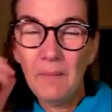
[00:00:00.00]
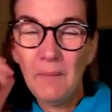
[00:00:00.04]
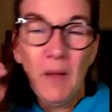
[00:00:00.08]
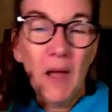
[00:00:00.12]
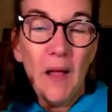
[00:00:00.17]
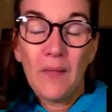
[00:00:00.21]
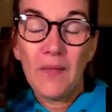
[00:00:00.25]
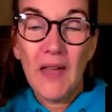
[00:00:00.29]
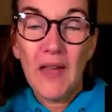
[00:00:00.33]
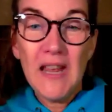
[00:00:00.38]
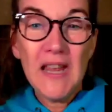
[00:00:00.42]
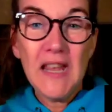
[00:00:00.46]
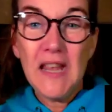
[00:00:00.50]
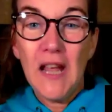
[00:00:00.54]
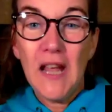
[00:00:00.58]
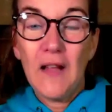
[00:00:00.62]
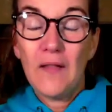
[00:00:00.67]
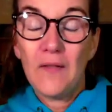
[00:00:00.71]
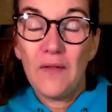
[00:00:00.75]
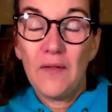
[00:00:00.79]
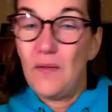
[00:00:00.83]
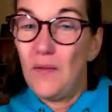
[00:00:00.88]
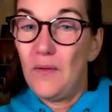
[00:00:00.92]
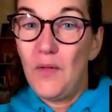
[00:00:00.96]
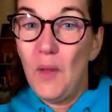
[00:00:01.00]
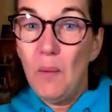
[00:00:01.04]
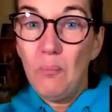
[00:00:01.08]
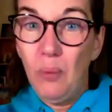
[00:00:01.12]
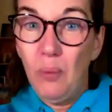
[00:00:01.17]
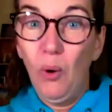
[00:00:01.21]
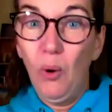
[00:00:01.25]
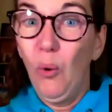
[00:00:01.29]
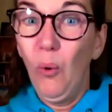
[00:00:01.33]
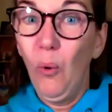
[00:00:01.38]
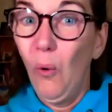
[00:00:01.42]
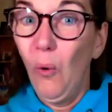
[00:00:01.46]
um, they the
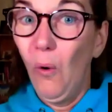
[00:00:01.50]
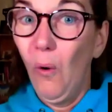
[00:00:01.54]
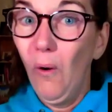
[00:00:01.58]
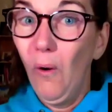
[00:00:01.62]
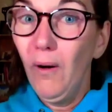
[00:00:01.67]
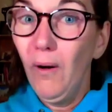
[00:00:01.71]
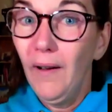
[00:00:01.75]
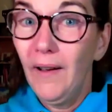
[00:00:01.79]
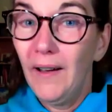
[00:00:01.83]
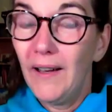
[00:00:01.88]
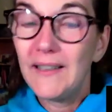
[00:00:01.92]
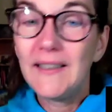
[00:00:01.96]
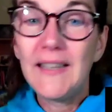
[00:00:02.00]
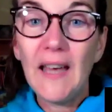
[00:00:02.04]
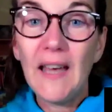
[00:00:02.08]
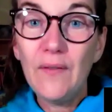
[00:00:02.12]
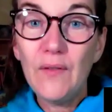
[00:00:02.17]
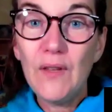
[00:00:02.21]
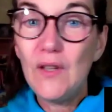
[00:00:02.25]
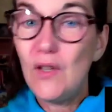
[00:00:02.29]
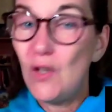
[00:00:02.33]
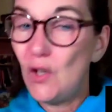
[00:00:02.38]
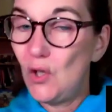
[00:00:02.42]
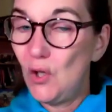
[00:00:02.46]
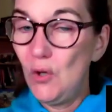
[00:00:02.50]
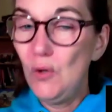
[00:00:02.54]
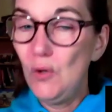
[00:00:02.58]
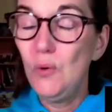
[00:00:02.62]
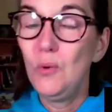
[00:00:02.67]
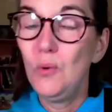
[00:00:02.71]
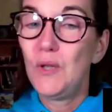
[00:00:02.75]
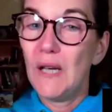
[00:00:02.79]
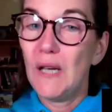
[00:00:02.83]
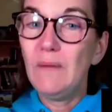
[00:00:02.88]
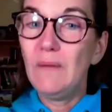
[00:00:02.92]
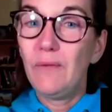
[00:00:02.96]
poor get this
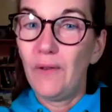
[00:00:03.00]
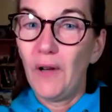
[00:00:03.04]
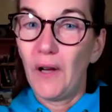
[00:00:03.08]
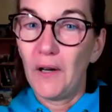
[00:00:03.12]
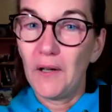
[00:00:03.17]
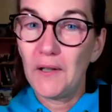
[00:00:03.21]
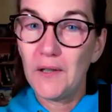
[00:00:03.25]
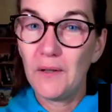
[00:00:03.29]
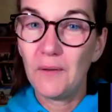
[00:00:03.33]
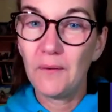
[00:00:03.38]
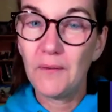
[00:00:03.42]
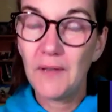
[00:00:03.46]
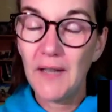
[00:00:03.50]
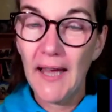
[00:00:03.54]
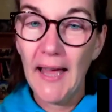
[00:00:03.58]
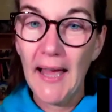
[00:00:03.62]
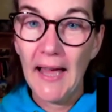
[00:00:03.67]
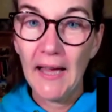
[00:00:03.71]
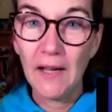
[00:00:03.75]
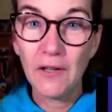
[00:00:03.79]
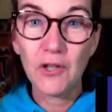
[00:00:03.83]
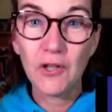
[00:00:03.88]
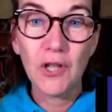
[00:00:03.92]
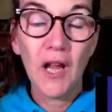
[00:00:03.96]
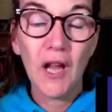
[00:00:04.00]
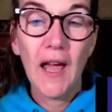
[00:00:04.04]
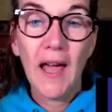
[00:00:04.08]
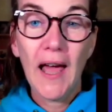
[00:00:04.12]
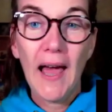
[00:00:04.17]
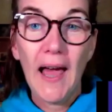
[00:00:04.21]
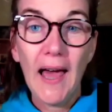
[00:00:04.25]
huge influx of cash